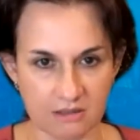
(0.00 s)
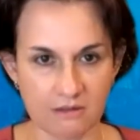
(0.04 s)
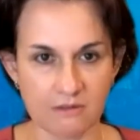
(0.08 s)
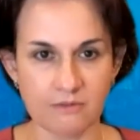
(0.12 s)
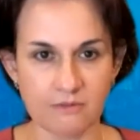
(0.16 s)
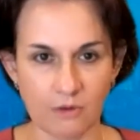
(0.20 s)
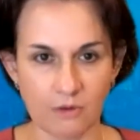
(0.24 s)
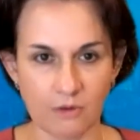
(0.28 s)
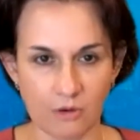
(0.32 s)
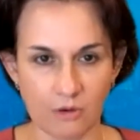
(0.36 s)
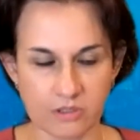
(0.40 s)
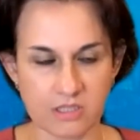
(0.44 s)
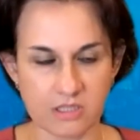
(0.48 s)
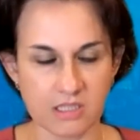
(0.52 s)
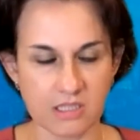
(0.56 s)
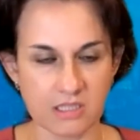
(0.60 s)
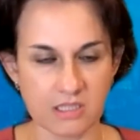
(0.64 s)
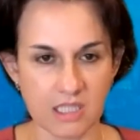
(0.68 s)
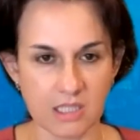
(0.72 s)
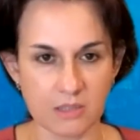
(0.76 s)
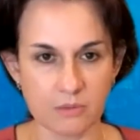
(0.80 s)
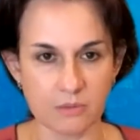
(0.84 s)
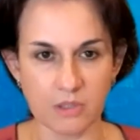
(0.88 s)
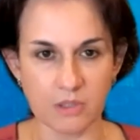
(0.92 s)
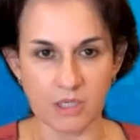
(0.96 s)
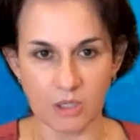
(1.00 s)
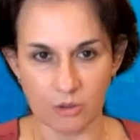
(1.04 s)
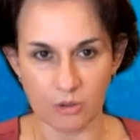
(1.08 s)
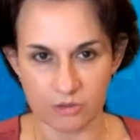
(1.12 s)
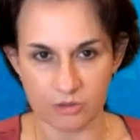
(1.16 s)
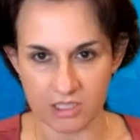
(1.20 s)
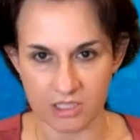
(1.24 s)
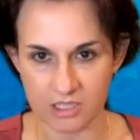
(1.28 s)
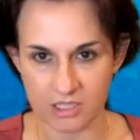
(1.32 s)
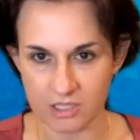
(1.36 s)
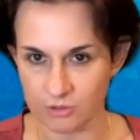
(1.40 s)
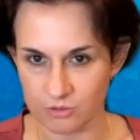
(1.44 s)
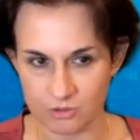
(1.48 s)
Folks that we know
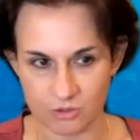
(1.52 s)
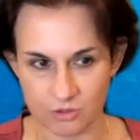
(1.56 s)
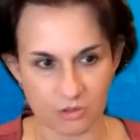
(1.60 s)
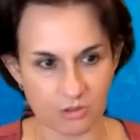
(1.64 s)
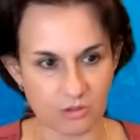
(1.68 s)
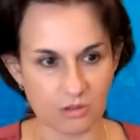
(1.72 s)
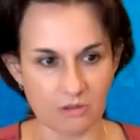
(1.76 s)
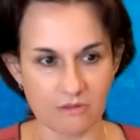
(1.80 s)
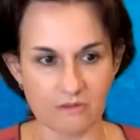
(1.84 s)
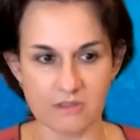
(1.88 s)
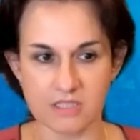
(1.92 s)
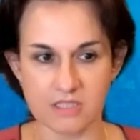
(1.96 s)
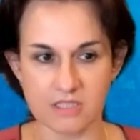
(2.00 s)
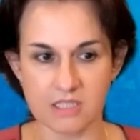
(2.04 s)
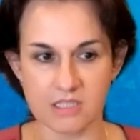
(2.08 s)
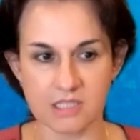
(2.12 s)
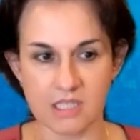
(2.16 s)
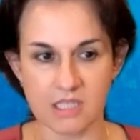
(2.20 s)
that use your services